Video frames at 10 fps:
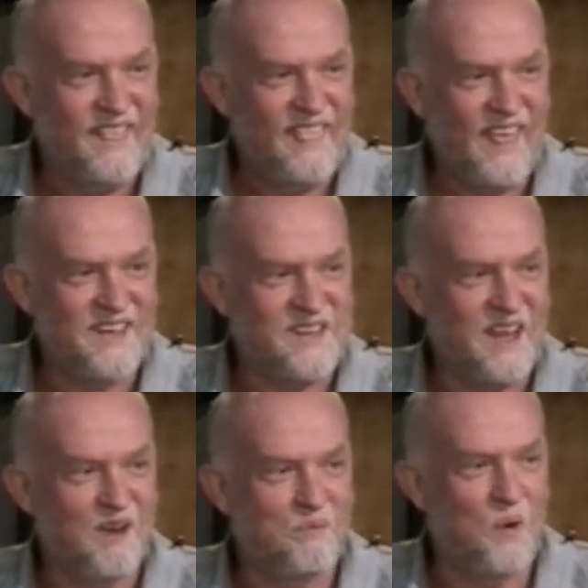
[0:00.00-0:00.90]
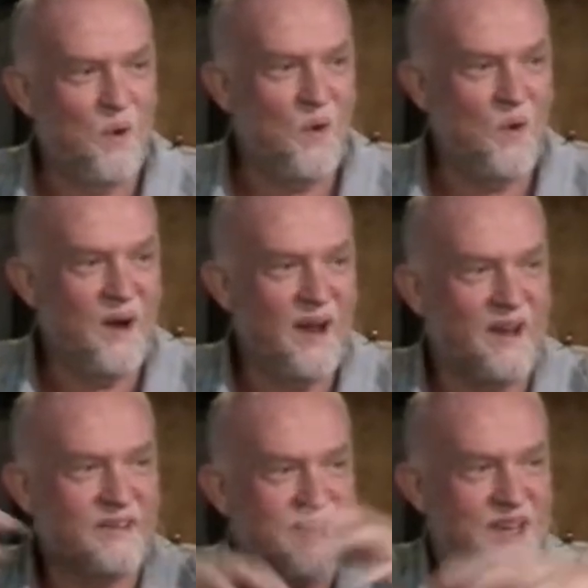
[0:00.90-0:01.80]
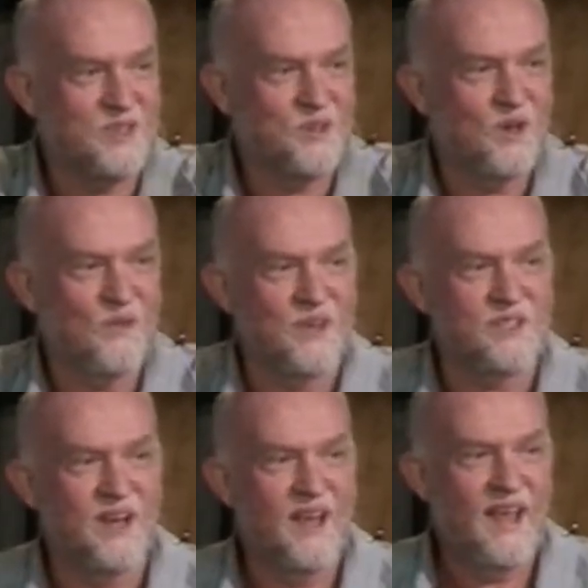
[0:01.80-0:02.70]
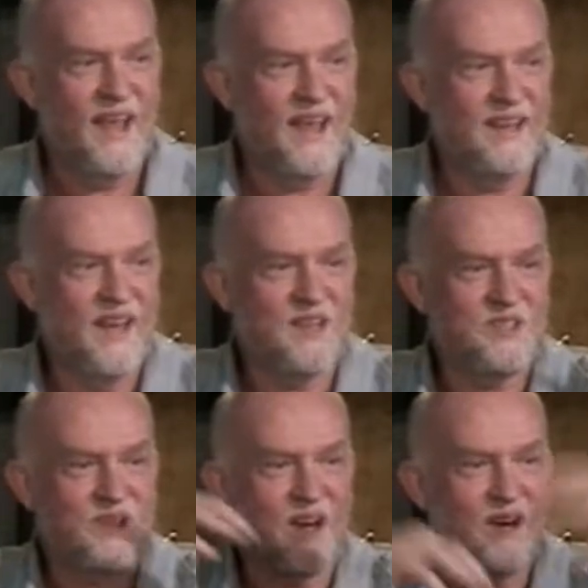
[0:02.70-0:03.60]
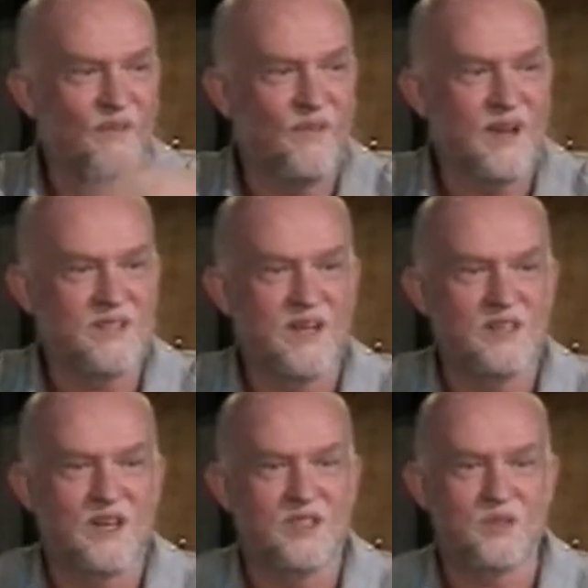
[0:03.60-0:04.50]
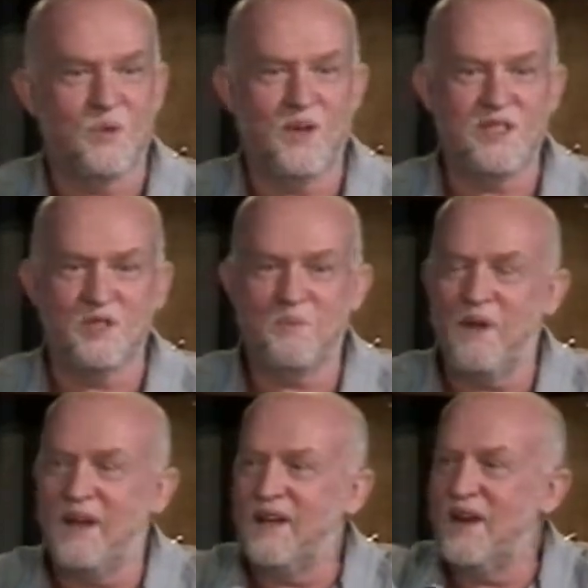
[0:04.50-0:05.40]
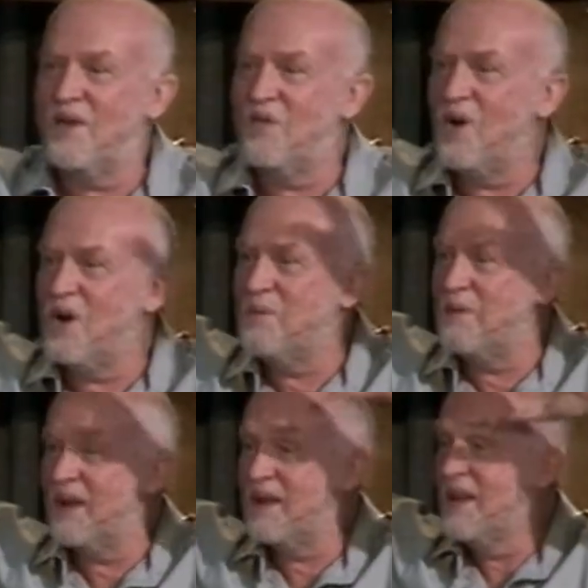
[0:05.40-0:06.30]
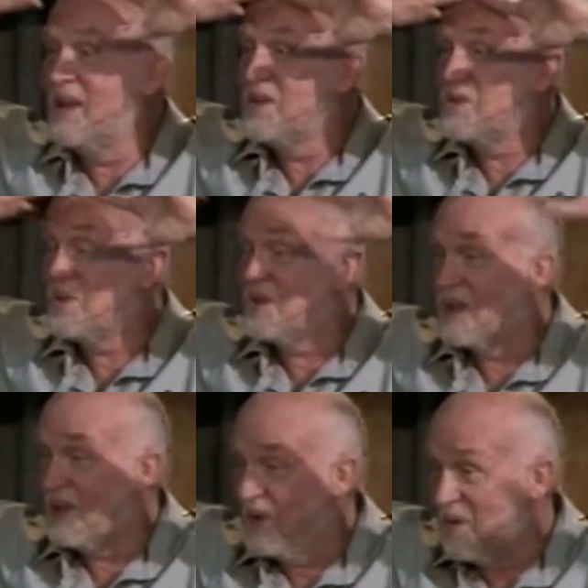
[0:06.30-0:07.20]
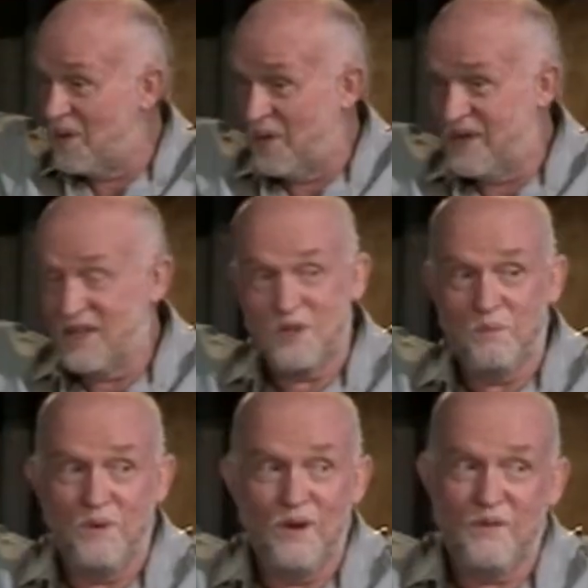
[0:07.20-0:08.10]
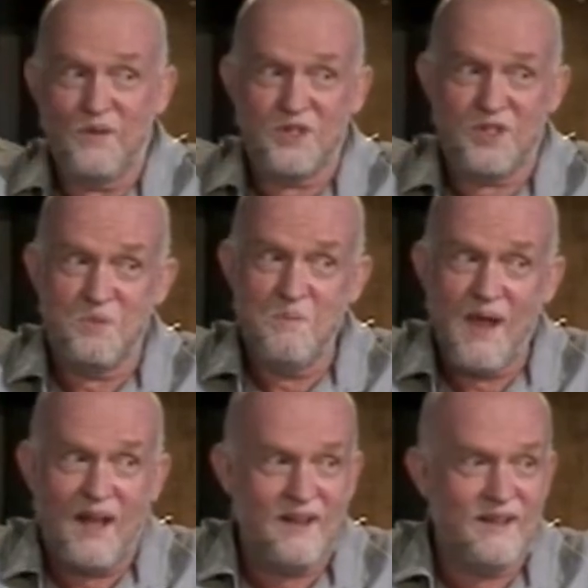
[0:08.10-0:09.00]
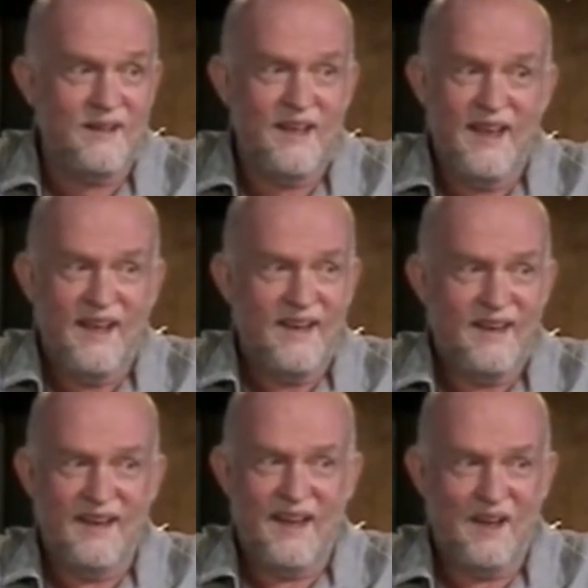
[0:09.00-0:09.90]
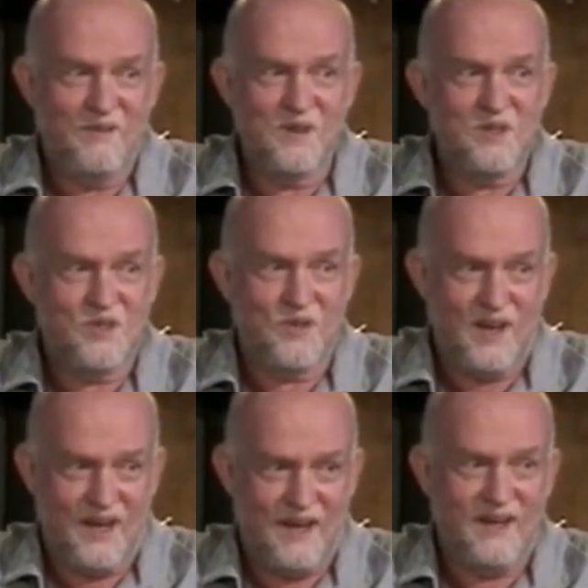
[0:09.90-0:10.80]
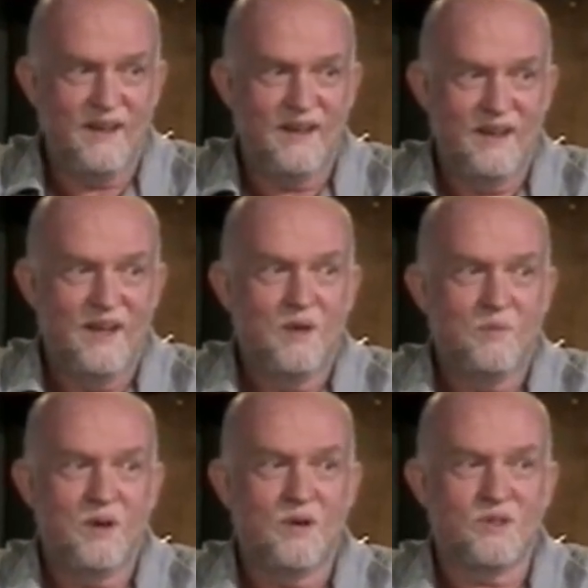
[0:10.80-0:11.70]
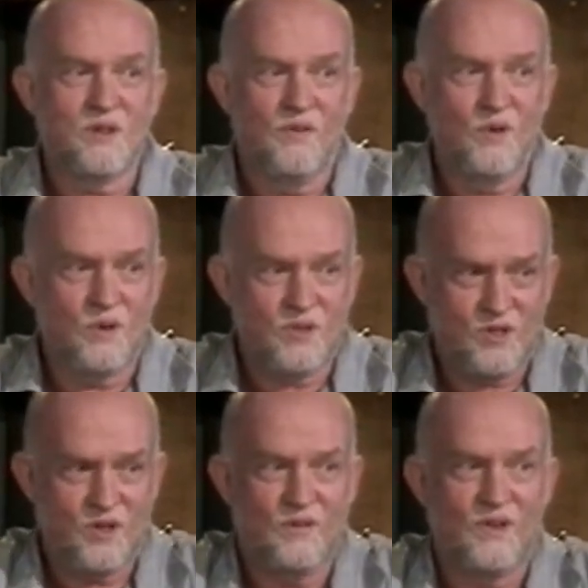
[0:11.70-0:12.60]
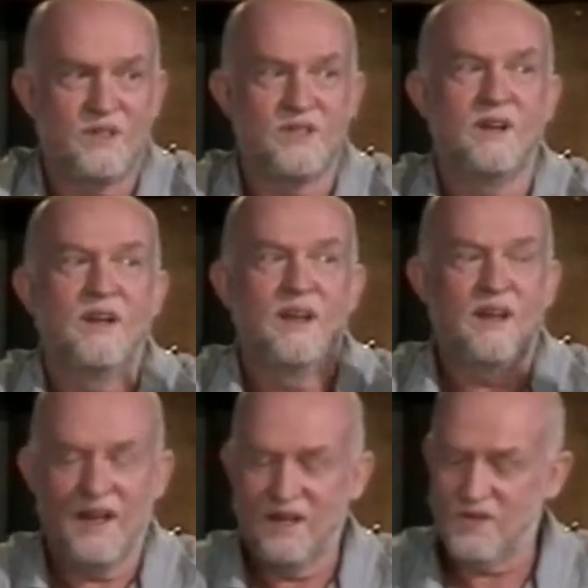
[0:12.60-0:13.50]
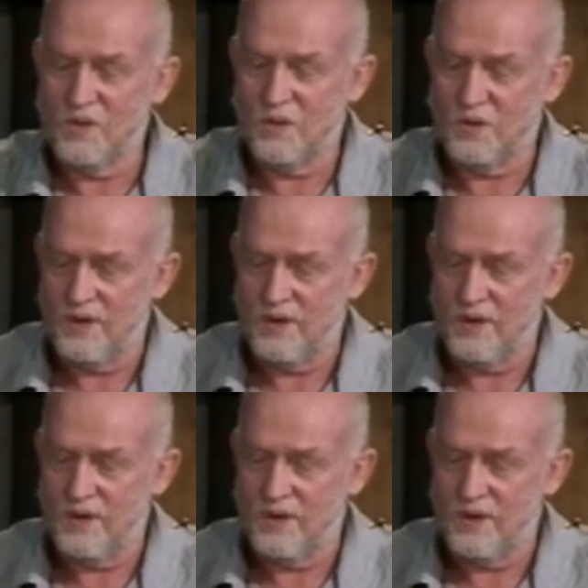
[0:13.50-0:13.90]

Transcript: As they have poured out their service and their sacrifice as a sweet-smelling aroma to the Lord. There's a beautiful smell in heaven today because of your service and your